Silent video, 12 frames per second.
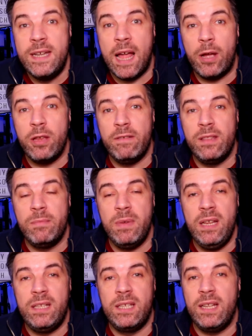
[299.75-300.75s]
Now you're in the
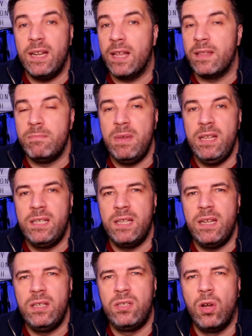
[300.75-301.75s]
meeting and the meeting
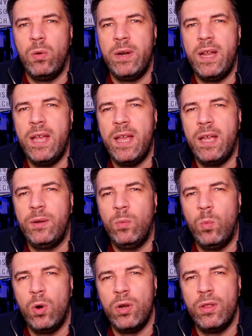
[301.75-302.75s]
is going ahead.
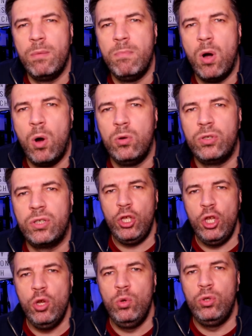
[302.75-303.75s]
One of the most
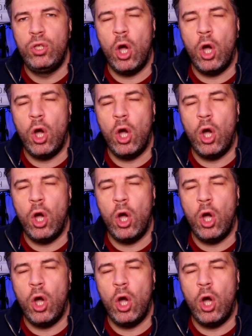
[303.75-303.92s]
used